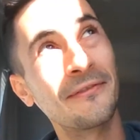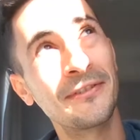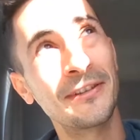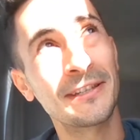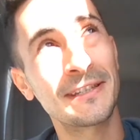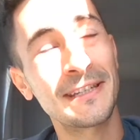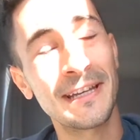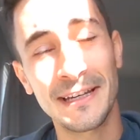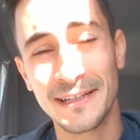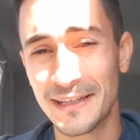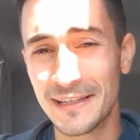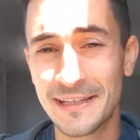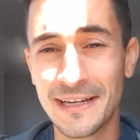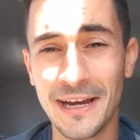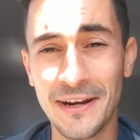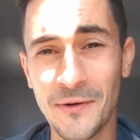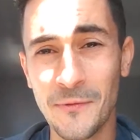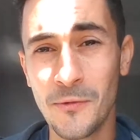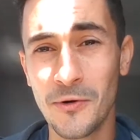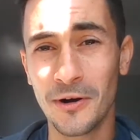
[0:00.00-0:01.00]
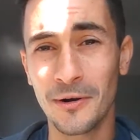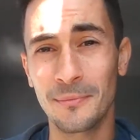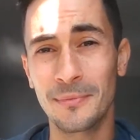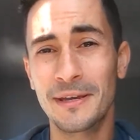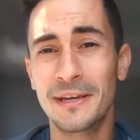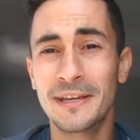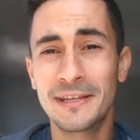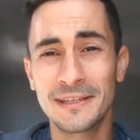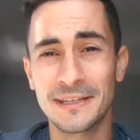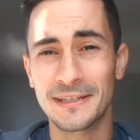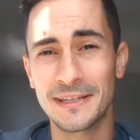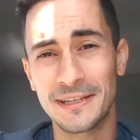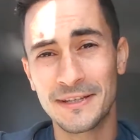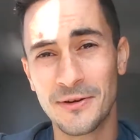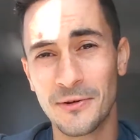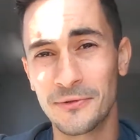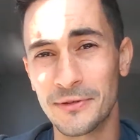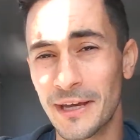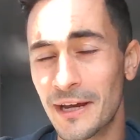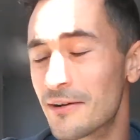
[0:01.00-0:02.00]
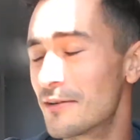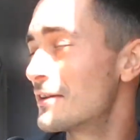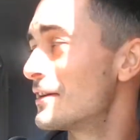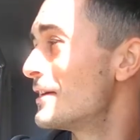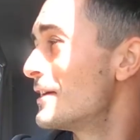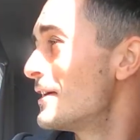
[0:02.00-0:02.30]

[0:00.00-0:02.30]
feels nice. It's kind of warm since it's cold out.